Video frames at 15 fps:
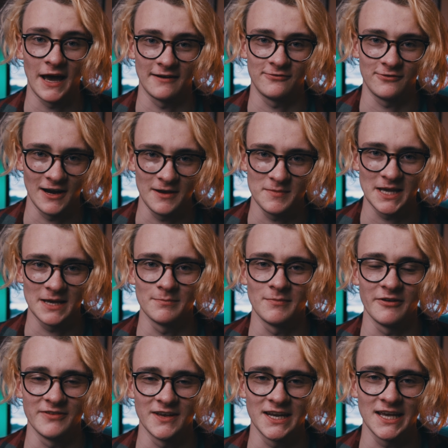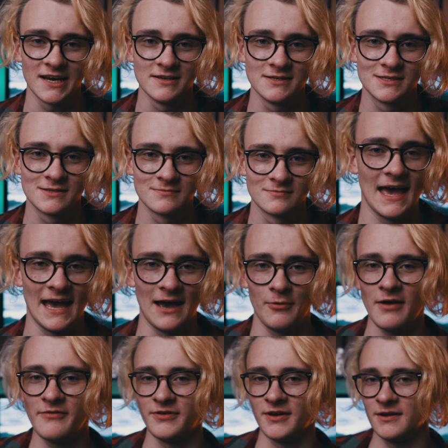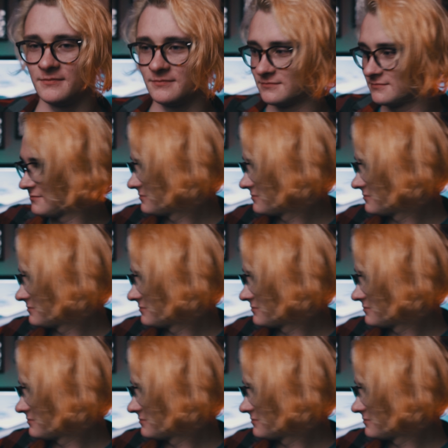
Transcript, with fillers: bad framing in my videos. However,